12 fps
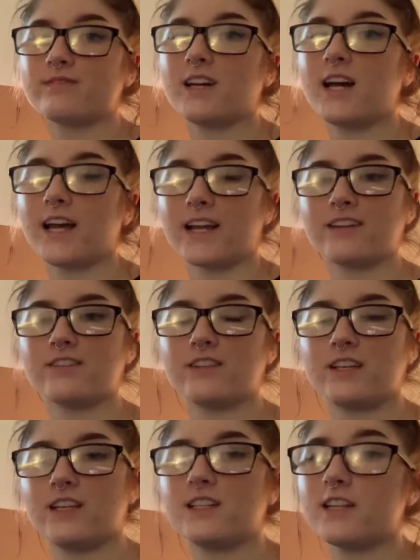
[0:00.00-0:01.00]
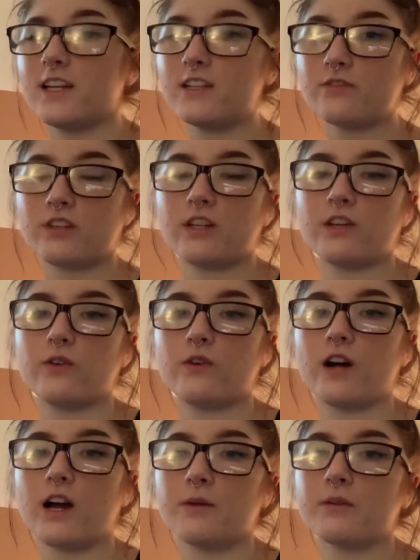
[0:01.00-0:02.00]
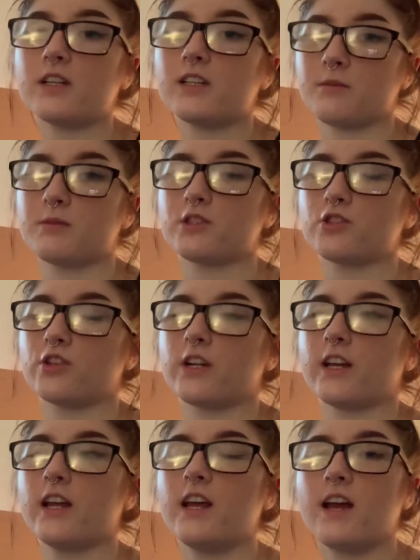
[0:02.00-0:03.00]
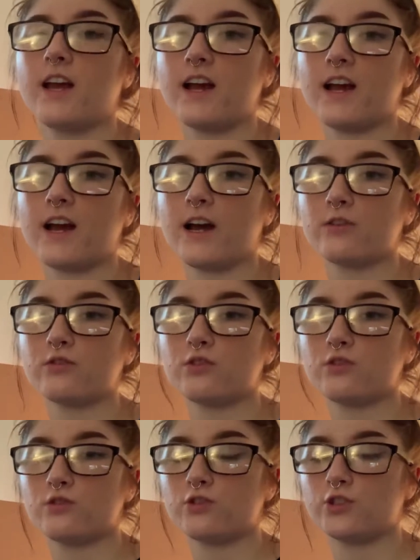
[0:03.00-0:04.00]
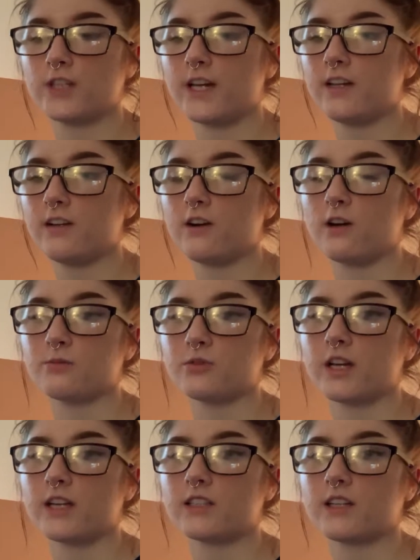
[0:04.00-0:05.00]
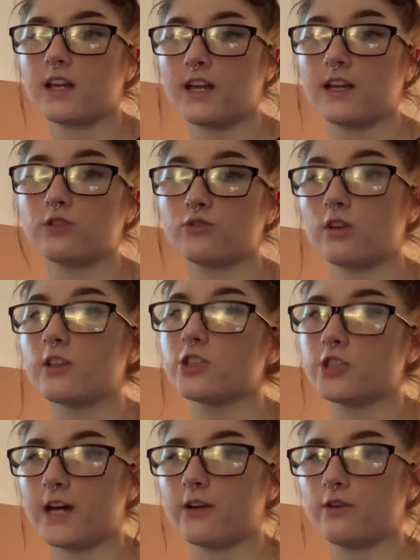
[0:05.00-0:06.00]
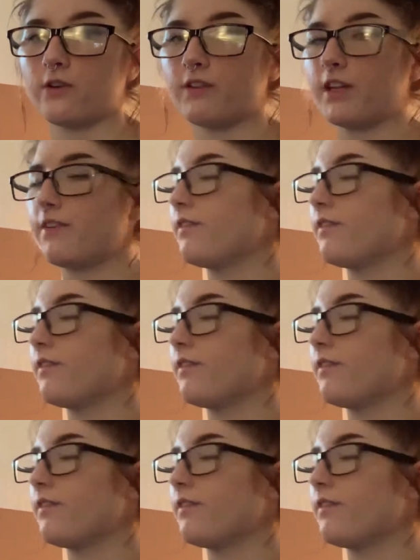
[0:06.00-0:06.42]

Hi, in today's video I'm going to demonstrate how to shade an object and draw the shadow of it.